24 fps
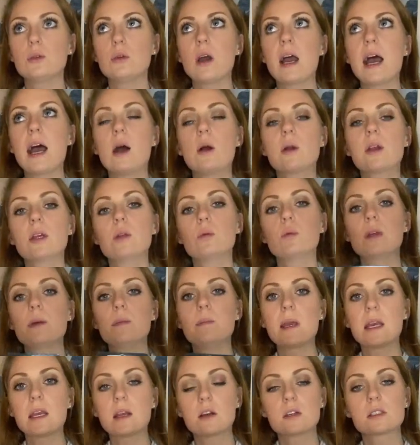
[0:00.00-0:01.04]
how can we
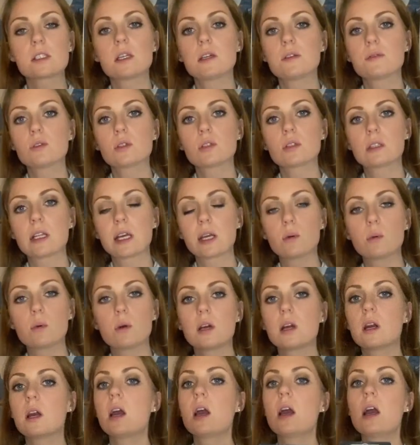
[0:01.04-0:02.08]
make ourselves look like
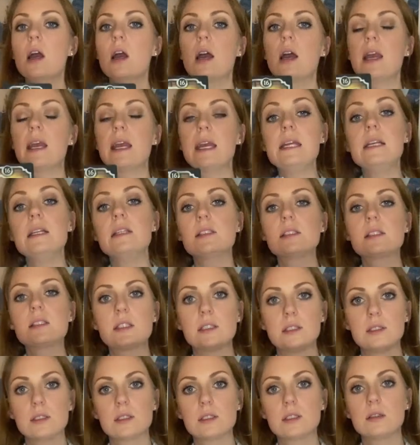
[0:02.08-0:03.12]
we're
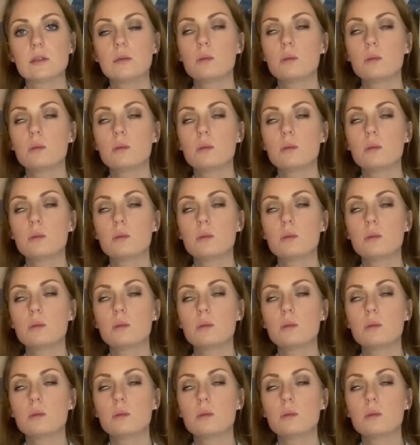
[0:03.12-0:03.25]
innocent.